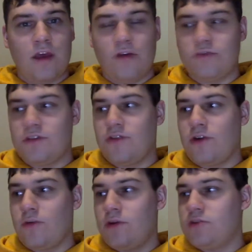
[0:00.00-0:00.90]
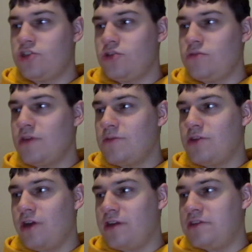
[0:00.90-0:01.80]
who's the third one? Shoot, I'm
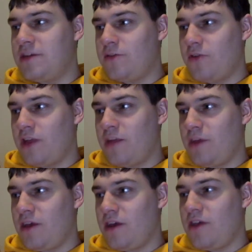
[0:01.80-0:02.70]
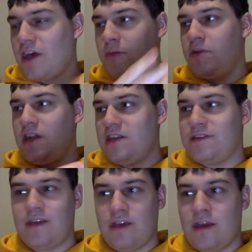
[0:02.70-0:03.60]
sorry, his name's forgetting me. The guy who played
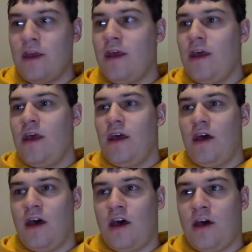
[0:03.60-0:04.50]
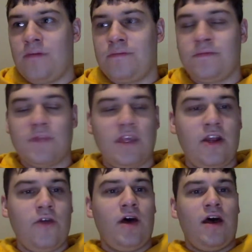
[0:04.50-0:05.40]
Eazy-E.
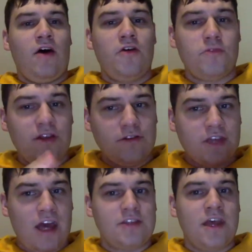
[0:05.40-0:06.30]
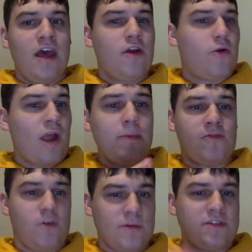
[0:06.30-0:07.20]
All three of those guys, great
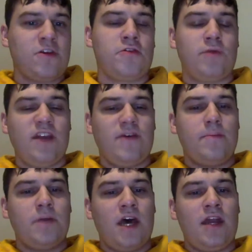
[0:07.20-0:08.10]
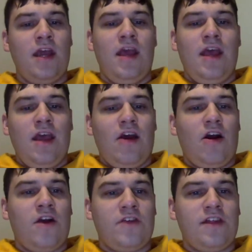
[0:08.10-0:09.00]
performances, all three of them, but
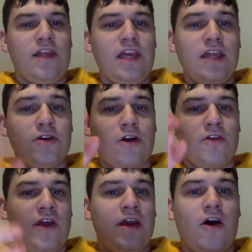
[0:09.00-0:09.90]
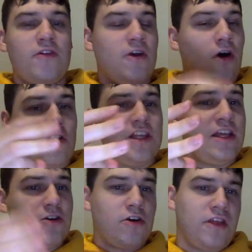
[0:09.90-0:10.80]
are they lead or are they all
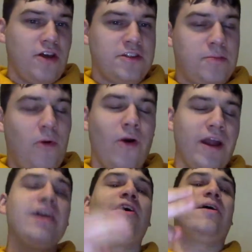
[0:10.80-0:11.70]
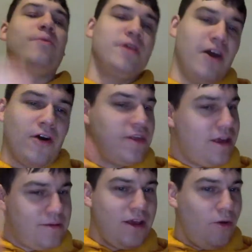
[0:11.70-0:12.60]
lead or are they all supporting or are
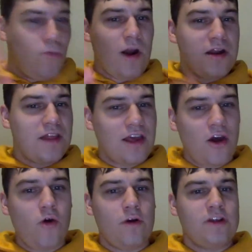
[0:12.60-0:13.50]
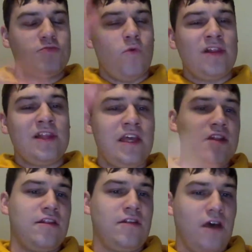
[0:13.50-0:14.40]
they where do they go, or is one lead
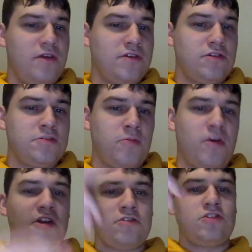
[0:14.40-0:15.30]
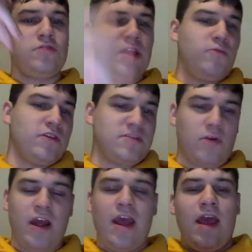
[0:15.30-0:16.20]
and the other two supporting, or two lead and one
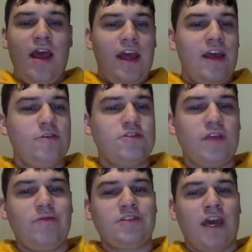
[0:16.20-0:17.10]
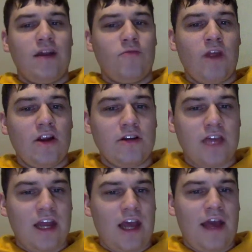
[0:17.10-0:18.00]
support? It was kind of weird,
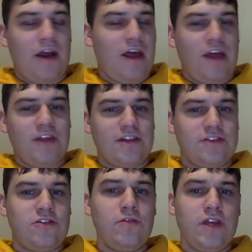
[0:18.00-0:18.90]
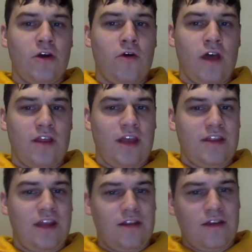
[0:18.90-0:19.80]
and I think the studio at
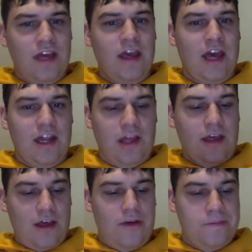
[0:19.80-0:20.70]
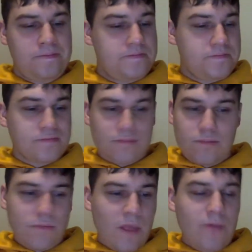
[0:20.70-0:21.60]
the end of the day, kind of like
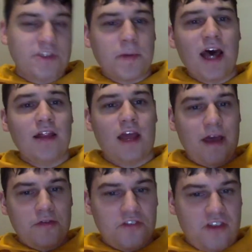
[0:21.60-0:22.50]
with Spotlight at the